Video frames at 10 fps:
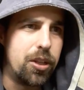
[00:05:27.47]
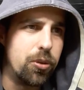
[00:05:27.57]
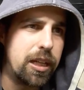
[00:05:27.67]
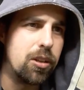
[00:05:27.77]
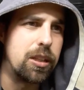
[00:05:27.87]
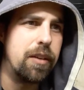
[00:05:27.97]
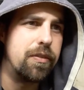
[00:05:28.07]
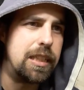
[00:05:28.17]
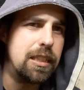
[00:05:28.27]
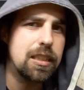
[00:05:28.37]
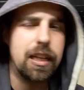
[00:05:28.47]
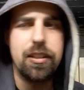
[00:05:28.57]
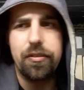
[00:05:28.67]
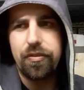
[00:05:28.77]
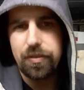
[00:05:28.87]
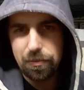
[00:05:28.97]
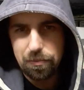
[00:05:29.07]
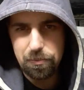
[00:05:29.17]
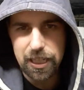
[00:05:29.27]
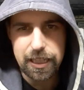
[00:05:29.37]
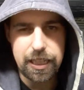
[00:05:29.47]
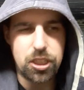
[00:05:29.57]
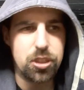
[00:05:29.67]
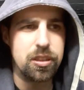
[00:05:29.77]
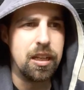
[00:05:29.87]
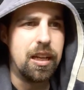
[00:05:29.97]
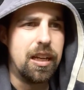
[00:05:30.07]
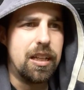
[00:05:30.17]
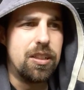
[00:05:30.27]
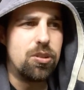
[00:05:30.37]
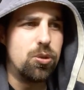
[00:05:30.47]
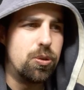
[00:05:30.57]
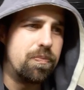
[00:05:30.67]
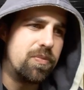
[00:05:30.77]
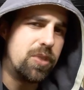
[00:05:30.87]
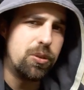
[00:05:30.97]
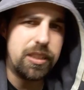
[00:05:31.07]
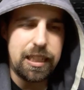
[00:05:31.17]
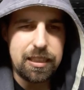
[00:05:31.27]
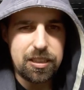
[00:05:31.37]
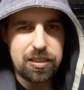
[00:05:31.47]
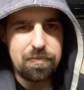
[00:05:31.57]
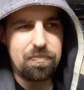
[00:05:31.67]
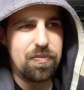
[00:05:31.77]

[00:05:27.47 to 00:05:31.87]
you cannot have this kind of medication. So those things